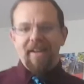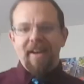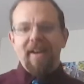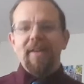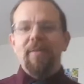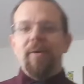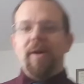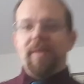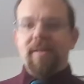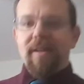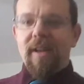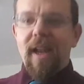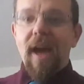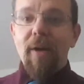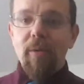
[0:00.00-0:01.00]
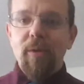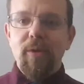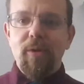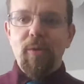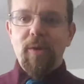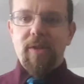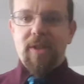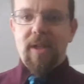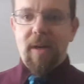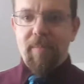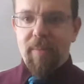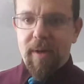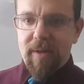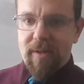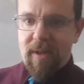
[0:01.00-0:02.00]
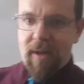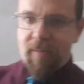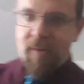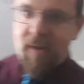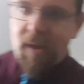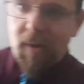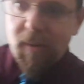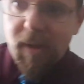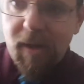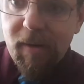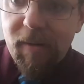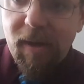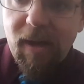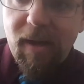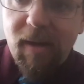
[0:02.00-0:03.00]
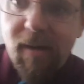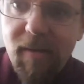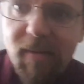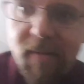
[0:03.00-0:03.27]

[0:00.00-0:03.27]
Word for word: anyway now we'll do it step by step slowly okay